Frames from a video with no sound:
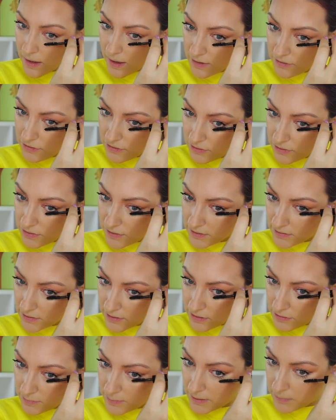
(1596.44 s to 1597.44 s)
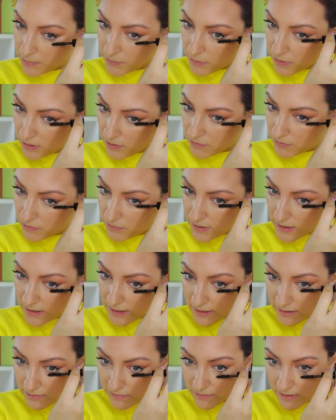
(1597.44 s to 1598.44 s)
And do you think those people are
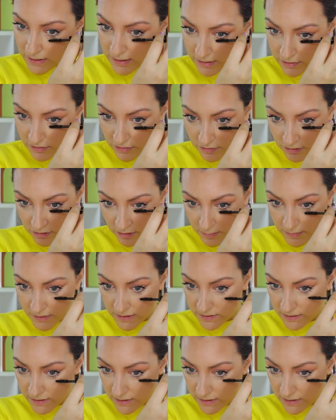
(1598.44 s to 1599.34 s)
really, really stupid?